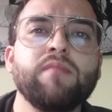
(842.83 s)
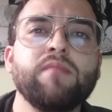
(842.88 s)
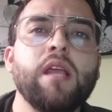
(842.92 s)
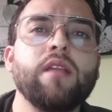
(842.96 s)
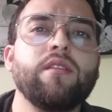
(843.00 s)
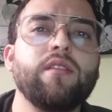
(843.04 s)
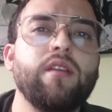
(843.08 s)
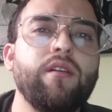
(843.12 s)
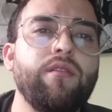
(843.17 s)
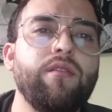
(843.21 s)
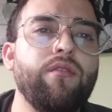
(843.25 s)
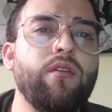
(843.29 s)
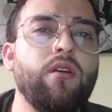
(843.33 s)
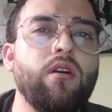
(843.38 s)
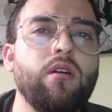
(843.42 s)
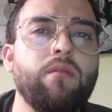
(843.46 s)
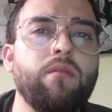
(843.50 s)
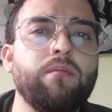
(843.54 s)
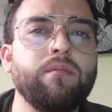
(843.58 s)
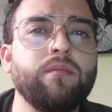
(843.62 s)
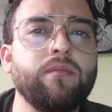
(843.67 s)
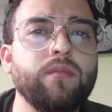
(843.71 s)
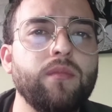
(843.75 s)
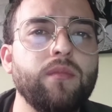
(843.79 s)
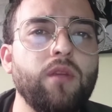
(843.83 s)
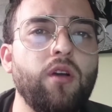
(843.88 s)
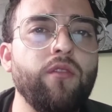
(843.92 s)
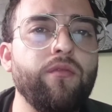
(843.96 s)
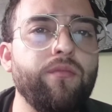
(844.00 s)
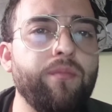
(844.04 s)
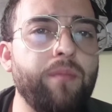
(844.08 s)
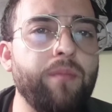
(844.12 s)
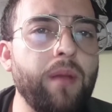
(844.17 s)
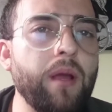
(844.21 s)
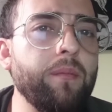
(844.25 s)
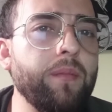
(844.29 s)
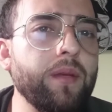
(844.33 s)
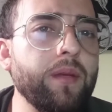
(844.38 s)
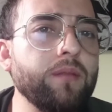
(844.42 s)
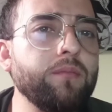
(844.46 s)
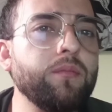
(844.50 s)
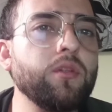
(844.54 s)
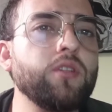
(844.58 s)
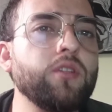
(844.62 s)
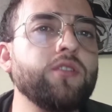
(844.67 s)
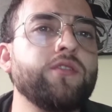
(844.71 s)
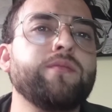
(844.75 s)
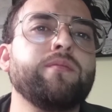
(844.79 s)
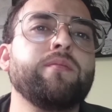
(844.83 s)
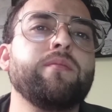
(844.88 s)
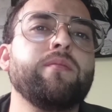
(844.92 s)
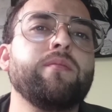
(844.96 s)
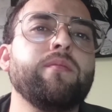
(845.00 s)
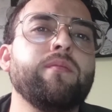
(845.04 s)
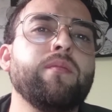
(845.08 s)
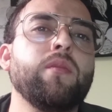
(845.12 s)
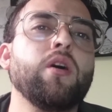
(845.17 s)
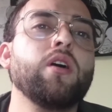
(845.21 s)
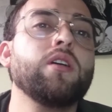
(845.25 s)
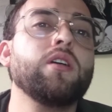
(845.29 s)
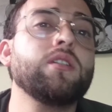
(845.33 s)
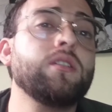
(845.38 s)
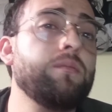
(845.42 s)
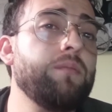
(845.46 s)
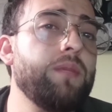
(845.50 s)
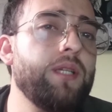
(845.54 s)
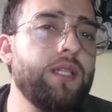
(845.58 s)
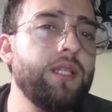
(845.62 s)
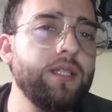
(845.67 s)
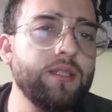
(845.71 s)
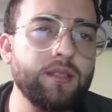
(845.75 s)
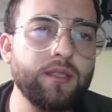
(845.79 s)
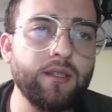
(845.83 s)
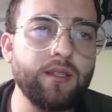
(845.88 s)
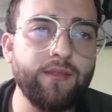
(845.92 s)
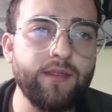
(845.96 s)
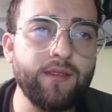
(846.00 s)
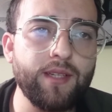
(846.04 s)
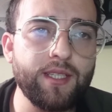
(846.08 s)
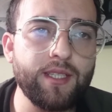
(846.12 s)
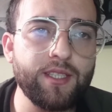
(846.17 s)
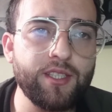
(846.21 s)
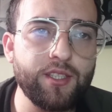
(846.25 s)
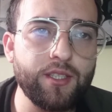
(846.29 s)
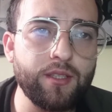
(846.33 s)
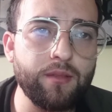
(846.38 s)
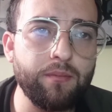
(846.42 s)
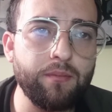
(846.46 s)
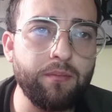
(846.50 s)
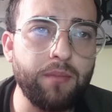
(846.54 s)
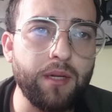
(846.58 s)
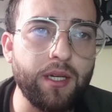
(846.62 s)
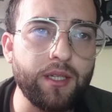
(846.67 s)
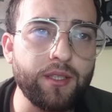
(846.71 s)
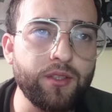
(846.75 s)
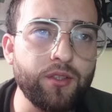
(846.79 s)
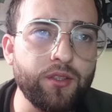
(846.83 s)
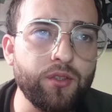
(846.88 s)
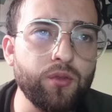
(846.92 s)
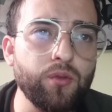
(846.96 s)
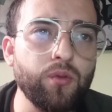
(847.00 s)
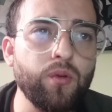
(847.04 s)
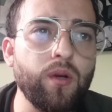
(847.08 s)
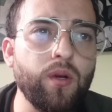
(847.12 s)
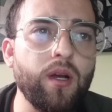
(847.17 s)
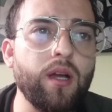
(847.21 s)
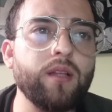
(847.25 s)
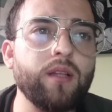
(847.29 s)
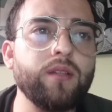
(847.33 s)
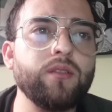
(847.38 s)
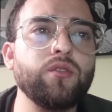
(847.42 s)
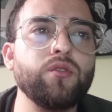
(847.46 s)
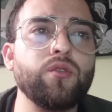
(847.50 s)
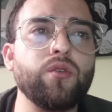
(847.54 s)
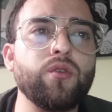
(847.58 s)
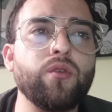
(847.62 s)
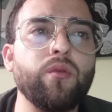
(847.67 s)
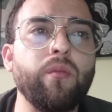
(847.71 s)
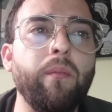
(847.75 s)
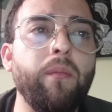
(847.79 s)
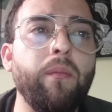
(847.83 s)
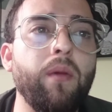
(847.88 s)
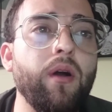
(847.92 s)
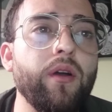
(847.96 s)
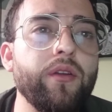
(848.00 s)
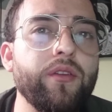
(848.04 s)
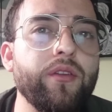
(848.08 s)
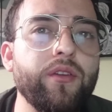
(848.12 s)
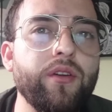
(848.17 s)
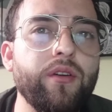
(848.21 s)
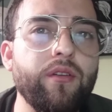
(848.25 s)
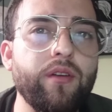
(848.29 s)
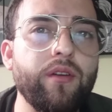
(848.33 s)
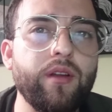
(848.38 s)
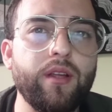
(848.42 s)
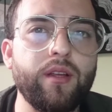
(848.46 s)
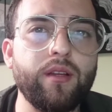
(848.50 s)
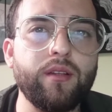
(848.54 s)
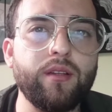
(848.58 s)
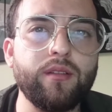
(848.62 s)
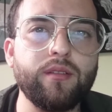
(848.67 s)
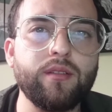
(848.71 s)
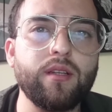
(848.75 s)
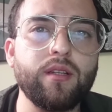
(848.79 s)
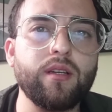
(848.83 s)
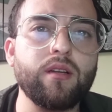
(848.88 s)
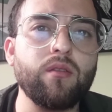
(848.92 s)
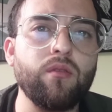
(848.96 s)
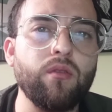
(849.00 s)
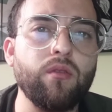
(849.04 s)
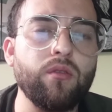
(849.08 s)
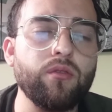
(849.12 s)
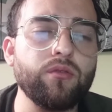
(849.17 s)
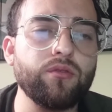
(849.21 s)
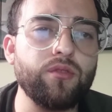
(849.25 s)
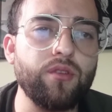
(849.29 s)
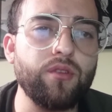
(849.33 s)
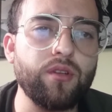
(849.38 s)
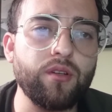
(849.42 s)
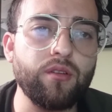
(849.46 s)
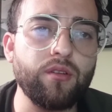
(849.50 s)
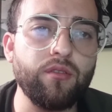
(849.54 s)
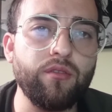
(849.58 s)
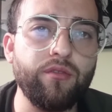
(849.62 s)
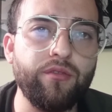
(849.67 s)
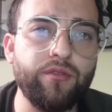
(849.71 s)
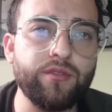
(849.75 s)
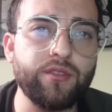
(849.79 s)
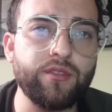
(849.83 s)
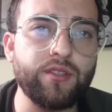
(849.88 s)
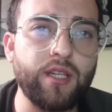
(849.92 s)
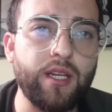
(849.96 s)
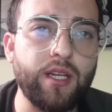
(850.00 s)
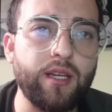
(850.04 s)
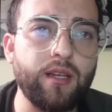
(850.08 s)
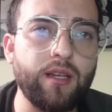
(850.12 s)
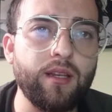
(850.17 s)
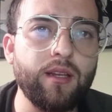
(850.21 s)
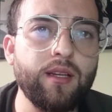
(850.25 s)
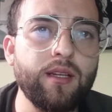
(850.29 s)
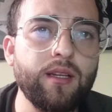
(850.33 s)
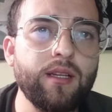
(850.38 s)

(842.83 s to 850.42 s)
The form of payment must be established by you and your buyer in the contract of sale.